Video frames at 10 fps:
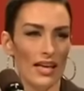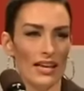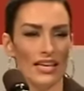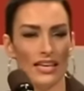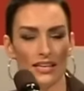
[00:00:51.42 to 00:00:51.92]

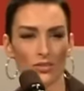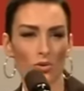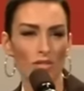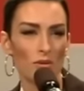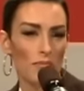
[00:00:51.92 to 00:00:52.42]
And he is
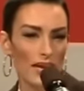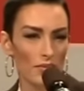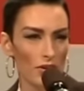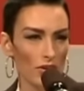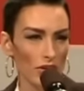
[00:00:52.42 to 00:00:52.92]
going to
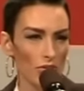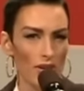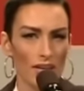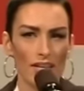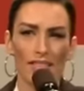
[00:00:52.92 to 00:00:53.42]
make America
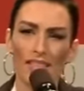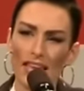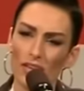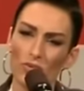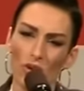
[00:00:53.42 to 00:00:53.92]
great again.
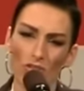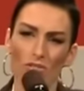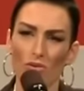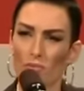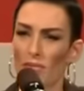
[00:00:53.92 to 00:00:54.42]
Thank you all
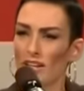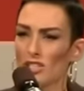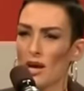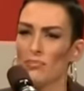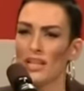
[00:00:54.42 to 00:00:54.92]
so
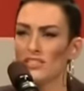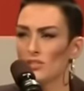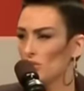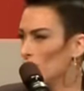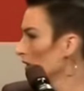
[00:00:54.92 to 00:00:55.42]
much. God bless you.